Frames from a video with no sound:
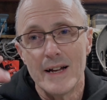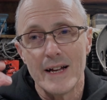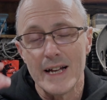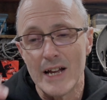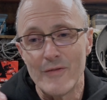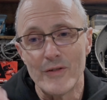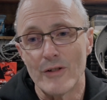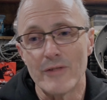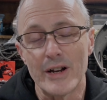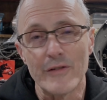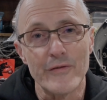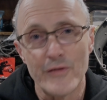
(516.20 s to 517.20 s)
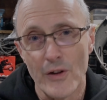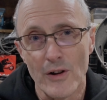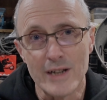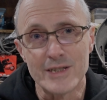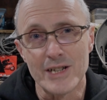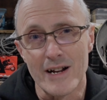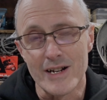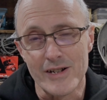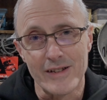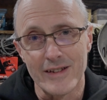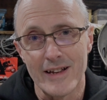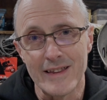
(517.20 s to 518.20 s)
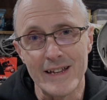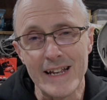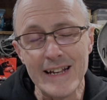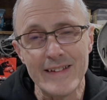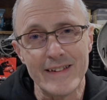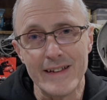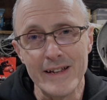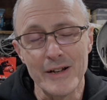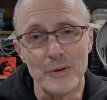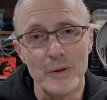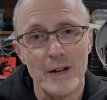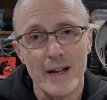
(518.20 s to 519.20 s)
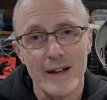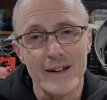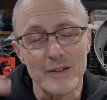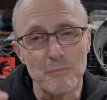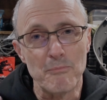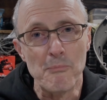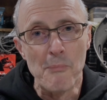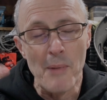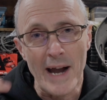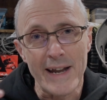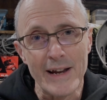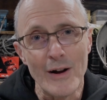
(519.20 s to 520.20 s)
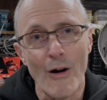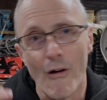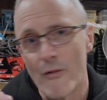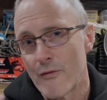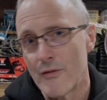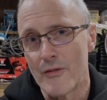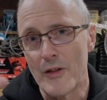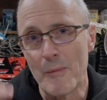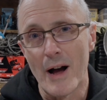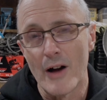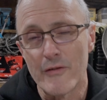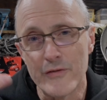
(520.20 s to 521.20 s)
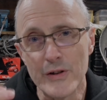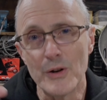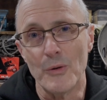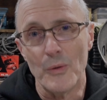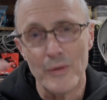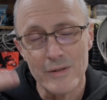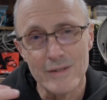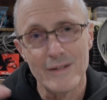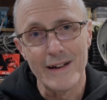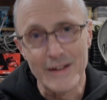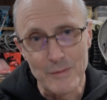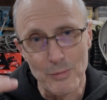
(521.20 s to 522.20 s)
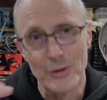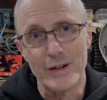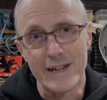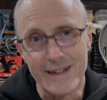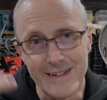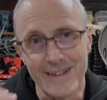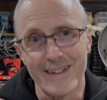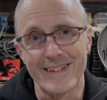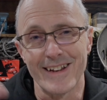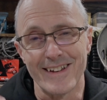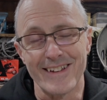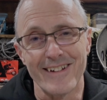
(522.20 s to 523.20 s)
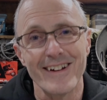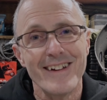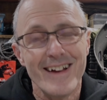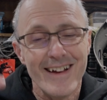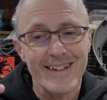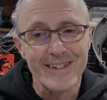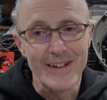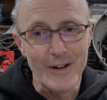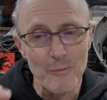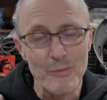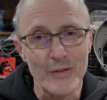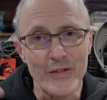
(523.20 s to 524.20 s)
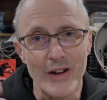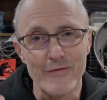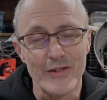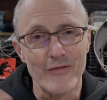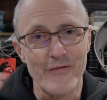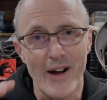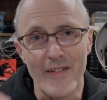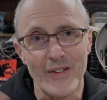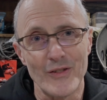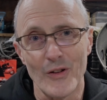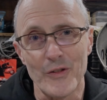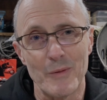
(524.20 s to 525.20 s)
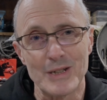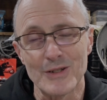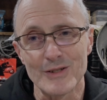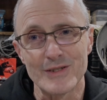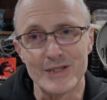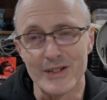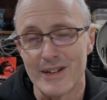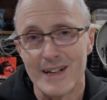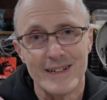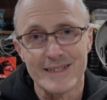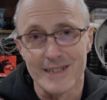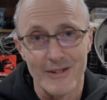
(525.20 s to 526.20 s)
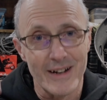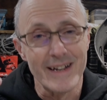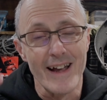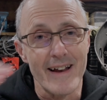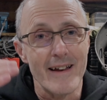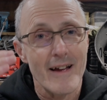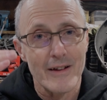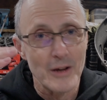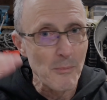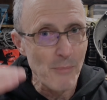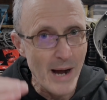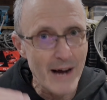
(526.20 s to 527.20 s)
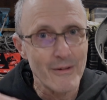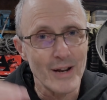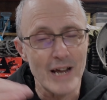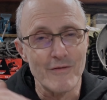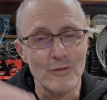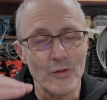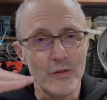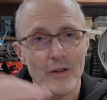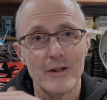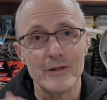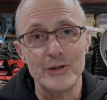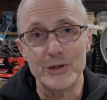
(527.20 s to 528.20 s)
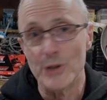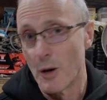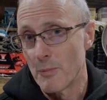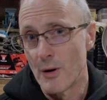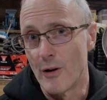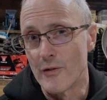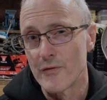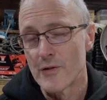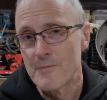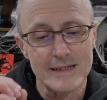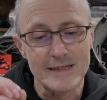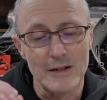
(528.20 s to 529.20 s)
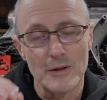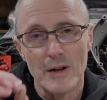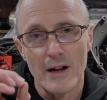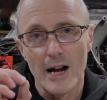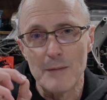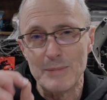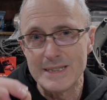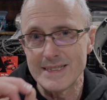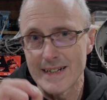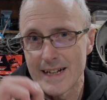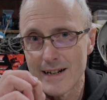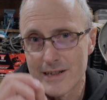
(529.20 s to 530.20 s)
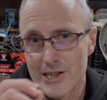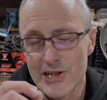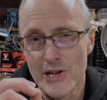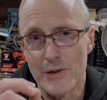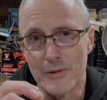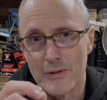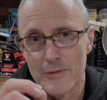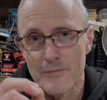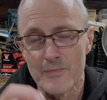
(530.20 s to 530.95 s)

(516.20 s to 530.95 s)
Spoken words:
If you're running fuel injection, then the ECU is backing off the amount of fuel it's putting into the cylinder to compensate for the fact there's not so much oxygen. So again, your power levels drop off. So a particular tune